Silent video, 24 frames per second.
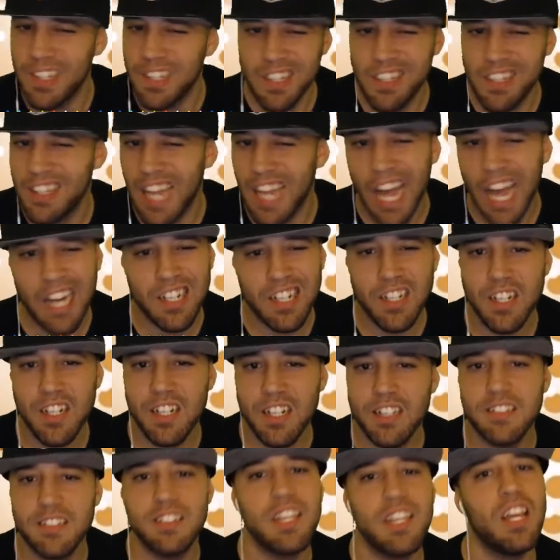Not good
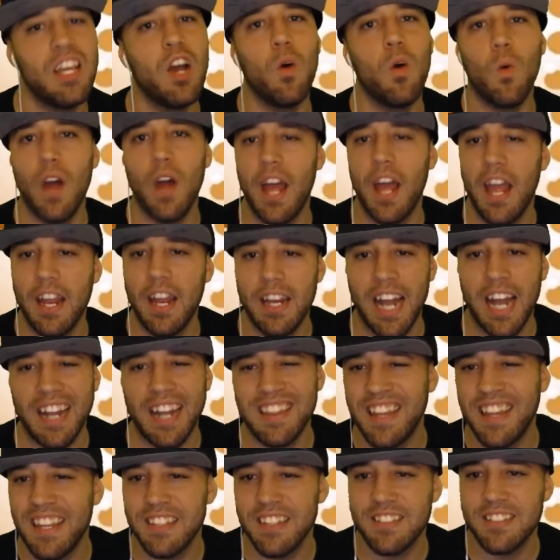in TOA, not
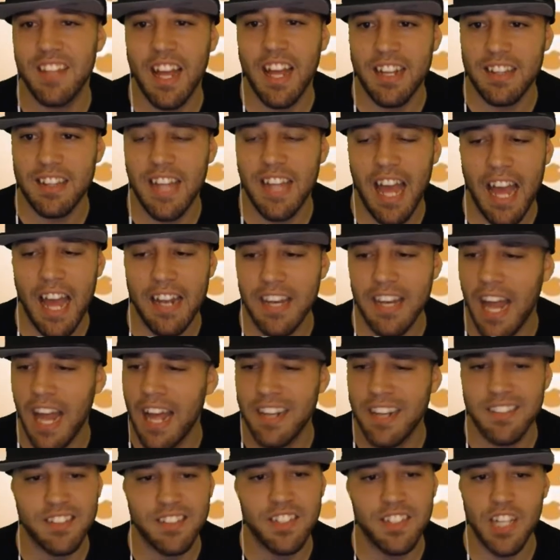things like that,
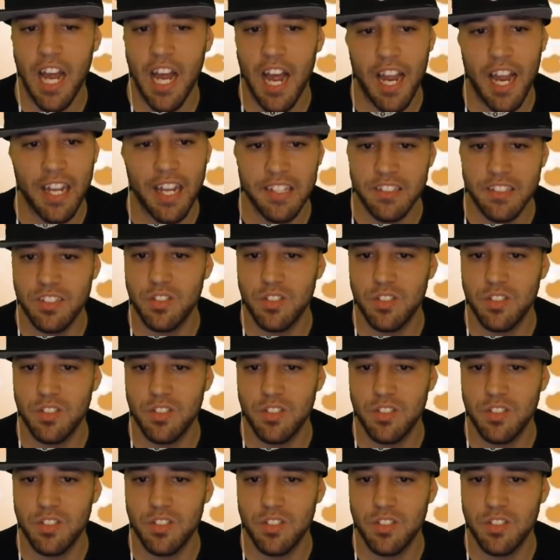not giants,